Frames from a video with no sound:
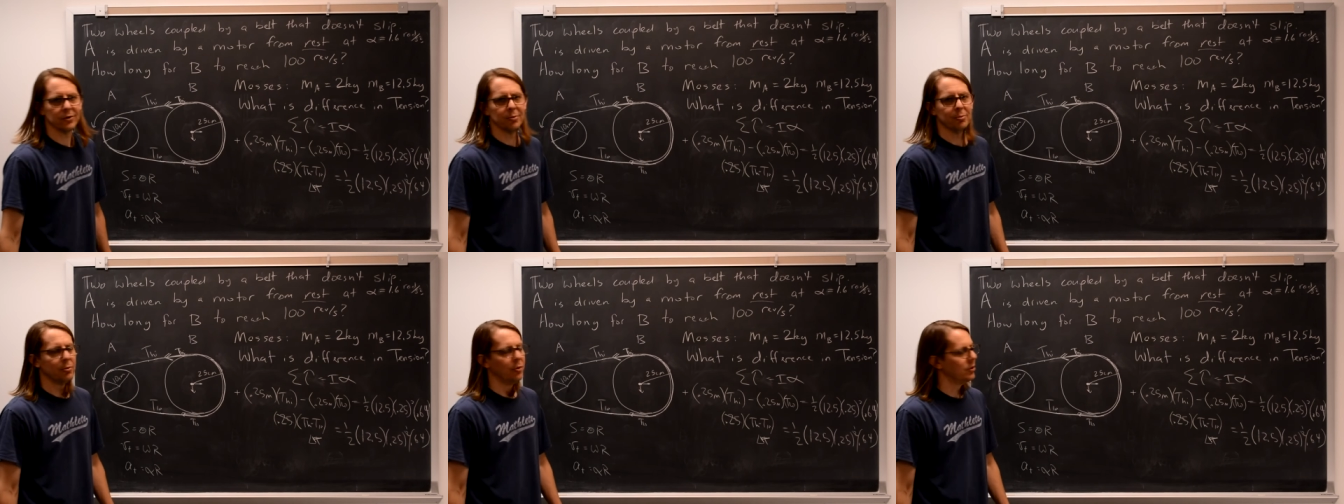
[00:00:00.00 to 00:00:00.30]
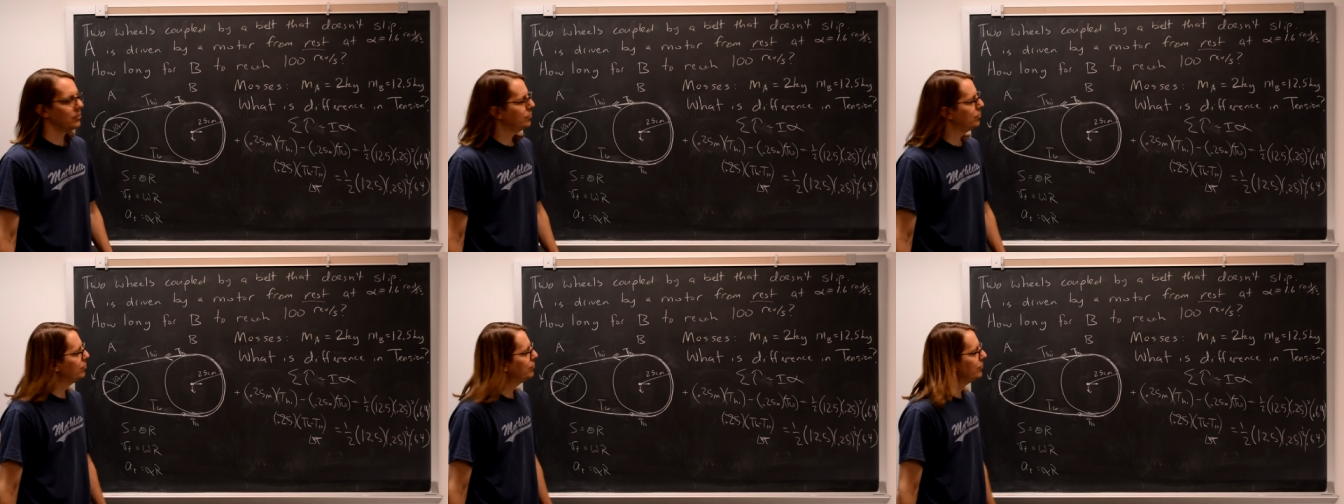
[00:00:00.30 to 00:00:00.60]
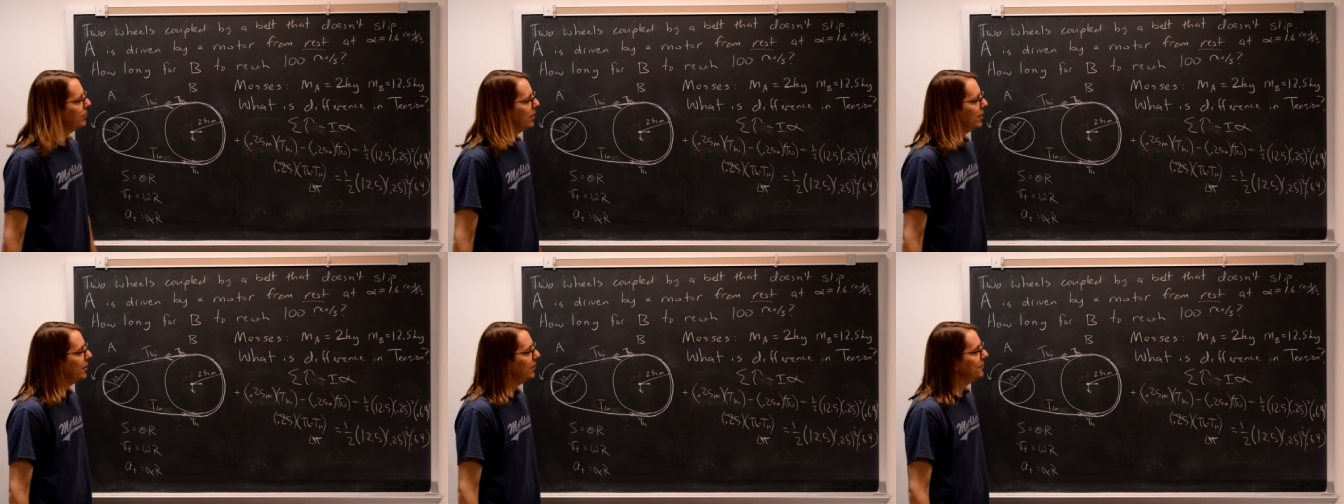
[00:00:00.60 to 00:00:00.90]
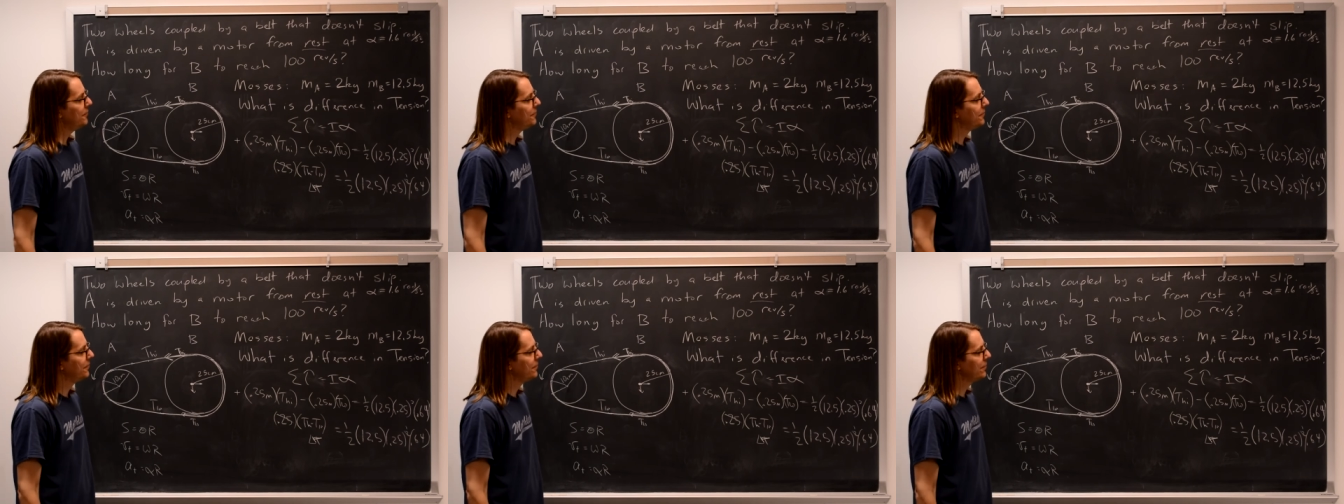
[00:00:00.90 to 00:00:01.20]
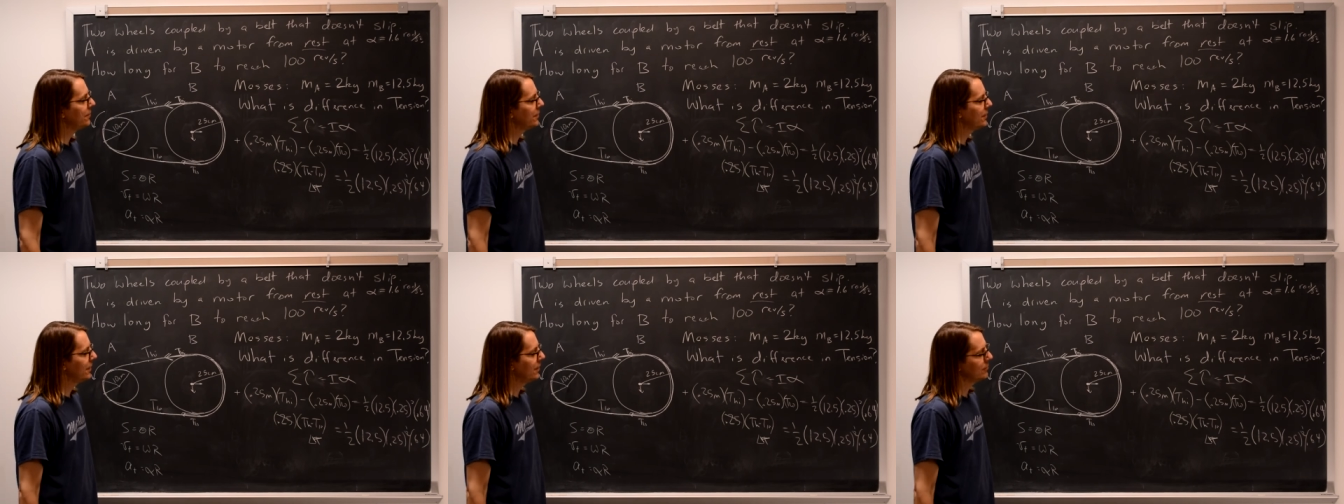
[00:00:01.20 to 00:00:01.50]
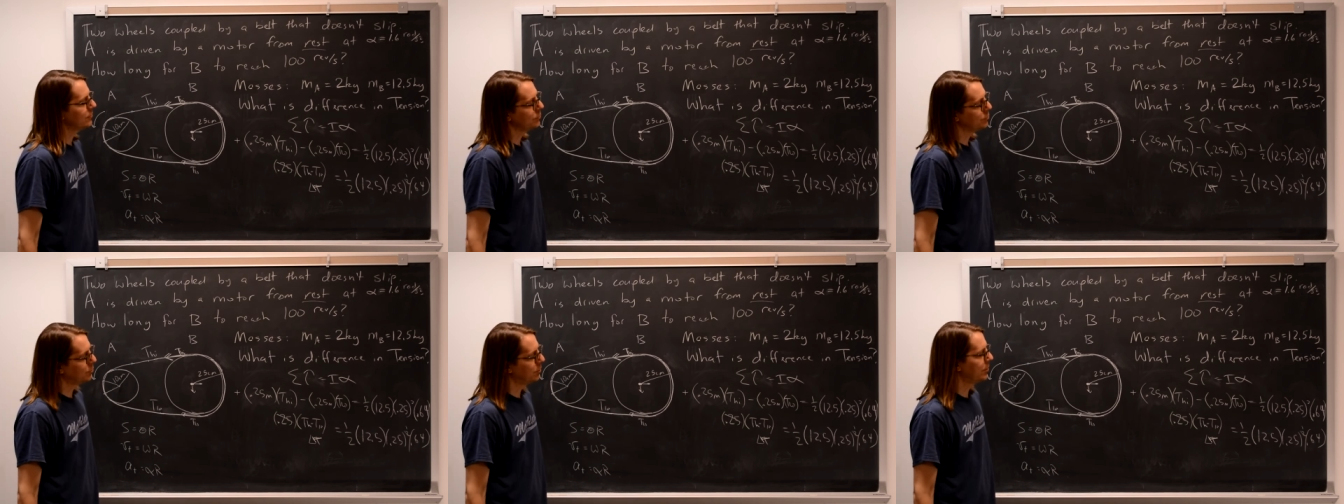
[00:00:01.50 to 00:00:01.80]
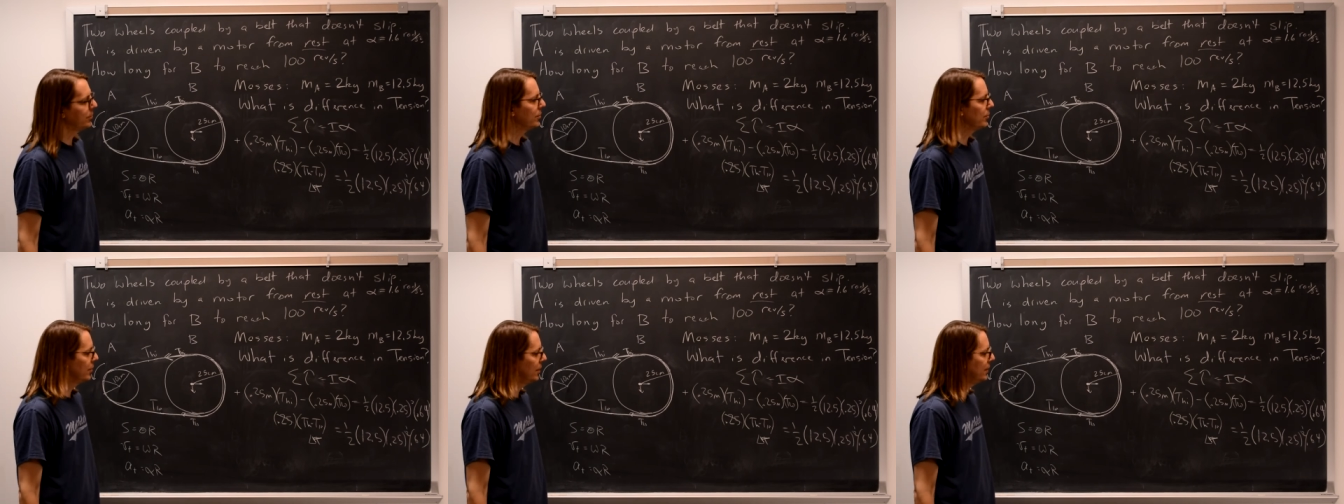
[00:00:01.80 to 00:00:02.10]
the 0.25, cancel the one on
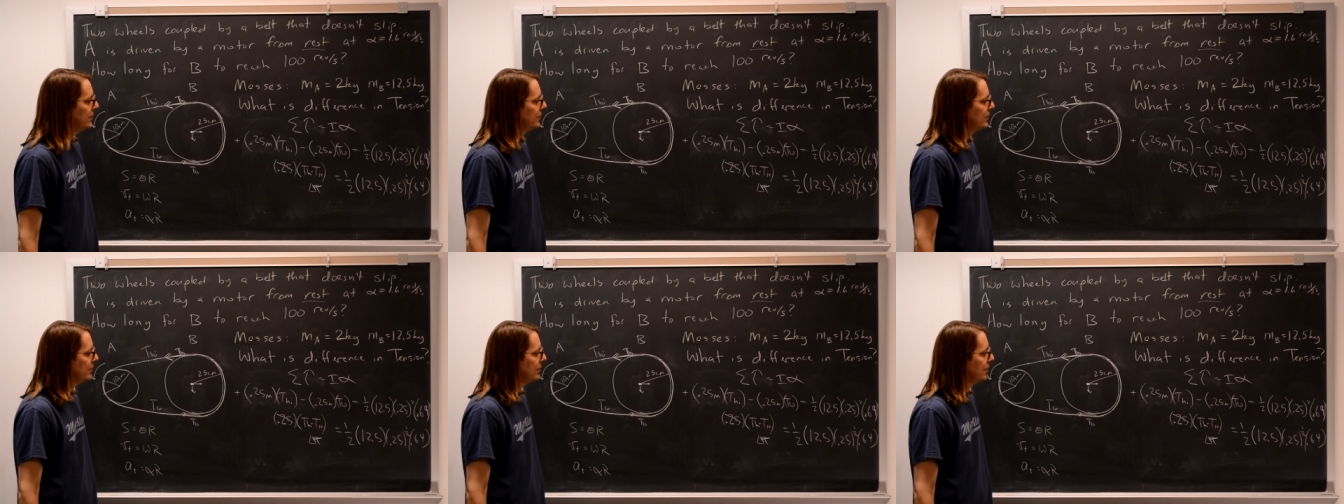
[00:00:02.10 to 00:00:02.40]
the right,